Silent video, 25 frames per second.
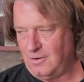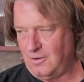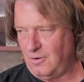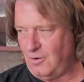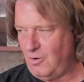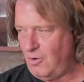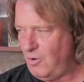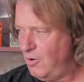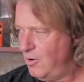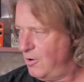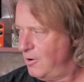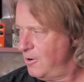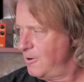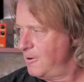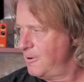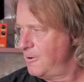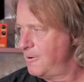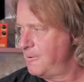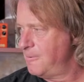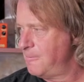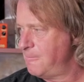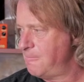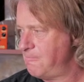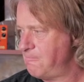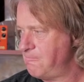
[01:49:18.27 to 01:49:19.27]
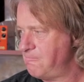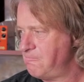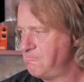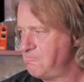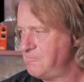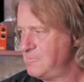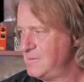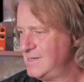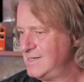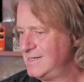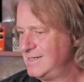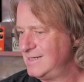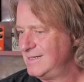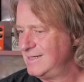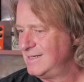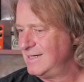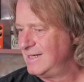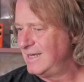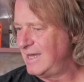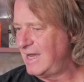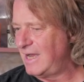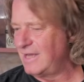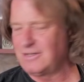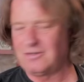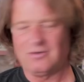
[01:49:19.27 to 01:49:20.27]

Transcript: or I